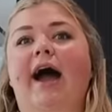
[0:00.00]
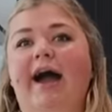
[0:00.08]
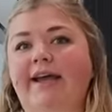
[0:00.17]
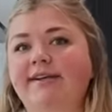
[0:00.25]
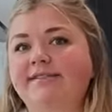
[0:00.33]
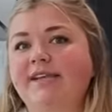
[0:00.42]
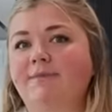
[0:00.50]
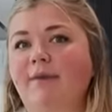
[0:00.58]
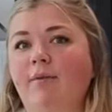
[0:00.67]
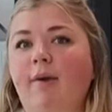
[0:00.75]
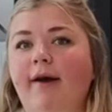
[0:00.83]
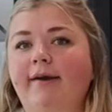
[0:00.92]
ice in my
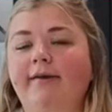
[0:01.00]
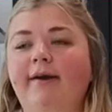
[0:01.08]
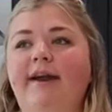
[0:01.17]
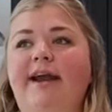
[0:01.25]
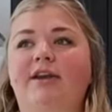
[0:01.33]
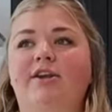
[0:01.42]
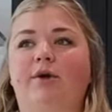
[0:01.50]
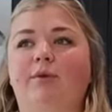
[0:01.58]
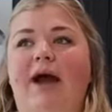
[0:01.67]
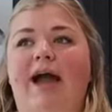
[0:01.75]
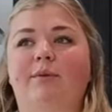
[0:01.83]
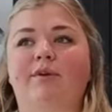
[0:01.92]
water, and
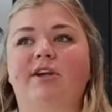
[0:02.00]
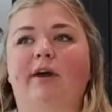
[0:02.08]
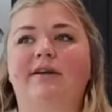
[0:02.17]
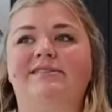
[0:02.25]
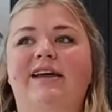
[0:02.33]
I would notice